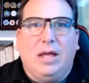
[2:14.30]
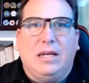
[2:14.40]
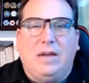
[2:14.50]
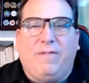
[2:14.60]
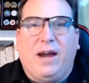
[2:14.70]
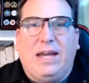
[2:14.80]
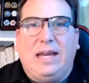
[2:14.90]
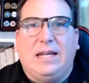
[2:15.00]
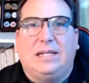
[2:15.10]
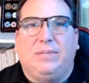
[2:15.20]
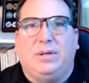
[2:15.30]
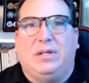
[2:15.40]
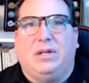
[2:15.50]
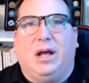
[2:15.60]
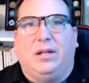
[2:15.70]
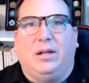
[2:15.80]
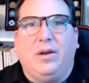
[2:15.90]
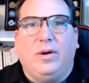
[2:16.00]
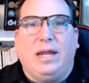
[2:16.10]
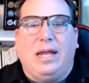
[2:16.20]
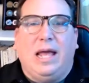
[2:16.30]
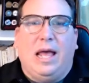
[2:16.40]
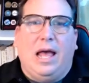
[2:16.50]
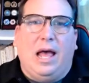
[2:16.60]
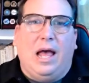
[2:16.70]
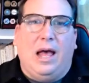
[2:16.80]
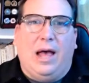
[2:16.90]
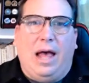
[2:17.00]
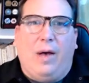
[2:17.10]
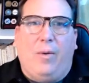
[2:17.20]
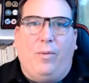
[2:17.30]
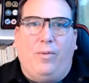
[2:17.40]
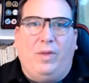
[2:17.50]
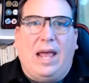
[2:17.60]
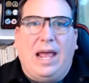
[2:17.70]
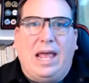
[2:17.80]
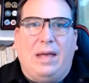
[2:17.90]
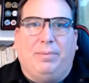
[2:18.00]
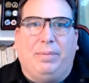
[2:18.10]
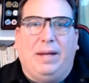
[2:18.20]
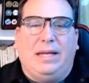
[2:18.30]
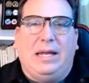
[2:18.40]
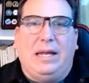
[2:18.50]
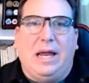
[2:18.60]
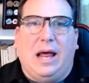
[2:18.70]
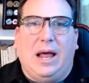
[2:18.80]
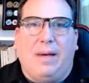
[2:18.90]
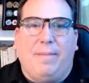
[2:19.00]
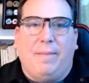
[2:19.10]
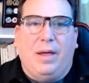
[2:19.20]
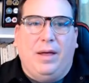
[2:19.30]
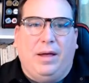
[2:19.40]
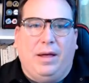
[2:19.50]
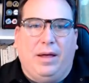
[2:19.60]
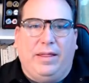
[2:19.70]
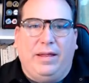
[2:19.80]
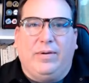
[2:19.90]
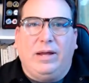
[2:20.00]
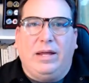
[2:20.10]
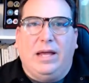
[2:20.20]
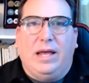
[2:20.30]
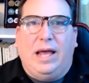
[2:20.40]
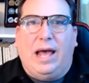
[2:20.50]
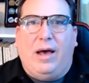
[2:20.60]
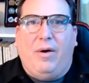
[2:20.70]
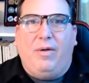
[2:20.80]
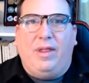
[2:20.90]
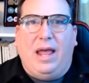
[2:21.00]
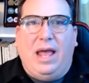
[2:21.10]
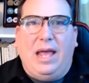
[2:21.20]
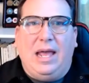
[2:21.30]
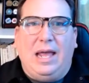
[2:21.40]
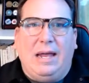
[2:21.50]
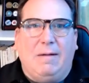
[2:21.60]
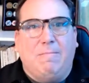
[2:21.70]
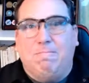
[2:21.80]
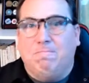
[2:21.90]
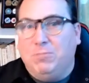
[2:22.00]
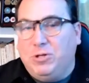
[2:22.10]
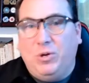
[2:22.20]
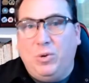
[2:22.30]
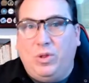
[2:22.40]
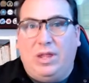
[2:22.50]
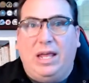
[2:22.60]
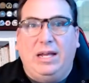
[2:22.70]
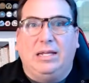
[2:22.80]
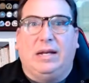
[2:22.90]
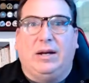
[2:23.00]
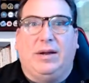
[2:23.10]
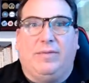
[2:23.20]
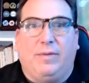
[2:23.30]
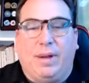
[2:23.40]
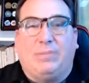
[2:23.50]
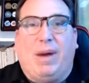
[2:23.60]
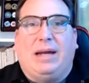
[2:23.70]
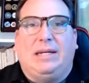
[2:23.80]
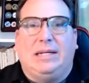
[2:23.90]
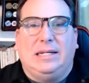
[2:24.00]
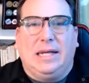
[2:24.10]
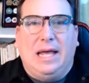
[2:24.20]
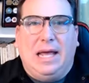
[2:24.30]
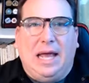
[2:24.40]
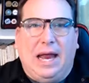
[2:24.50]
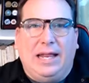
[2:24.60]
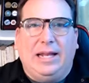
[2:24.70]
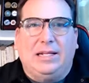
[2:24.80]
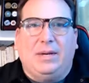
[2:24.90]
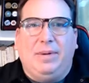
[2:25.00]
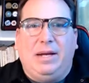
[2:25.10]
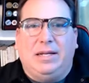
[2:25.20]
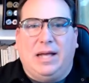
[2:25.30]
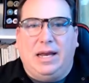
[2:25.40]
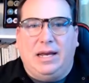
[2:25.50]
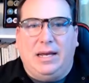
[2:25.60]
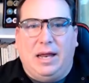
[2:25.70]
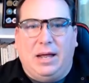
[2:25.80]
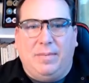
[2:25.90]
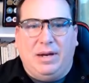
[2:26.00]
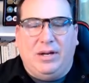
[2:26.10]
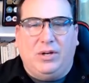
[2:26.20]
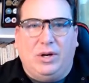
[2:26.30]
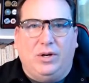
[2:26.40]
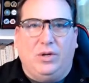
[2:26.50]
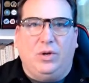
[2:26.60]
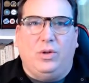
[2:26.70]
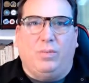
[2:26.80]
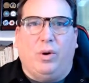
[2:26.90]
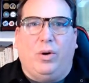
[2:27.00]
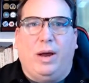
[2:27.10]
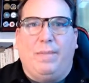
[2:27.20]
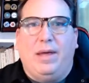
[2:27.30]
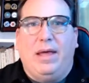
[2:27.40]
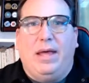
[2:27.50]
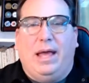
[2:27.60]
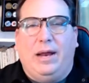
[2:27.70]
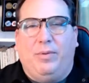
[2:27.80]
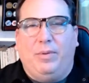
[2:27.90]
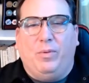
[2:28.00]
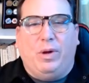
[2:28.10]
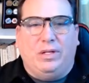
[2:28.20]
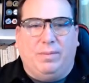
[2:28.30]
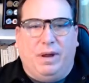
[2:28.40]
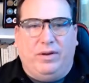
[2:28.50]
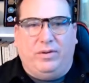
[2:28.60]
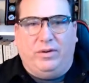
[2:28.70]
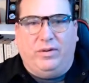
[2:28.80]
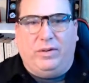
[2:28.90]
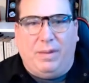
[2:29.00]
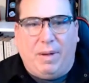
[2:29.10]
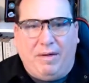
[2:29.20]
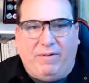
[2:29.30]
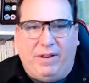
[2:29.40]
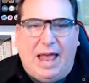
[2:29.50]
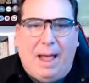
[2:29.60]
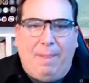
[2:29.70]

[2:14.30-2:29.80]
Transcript: different ideas in business continuity, how they implemented theory, how they do things for best practices. And I think it's going to be an exciting addition to the program, and it'll be once a month. So just stand by for that.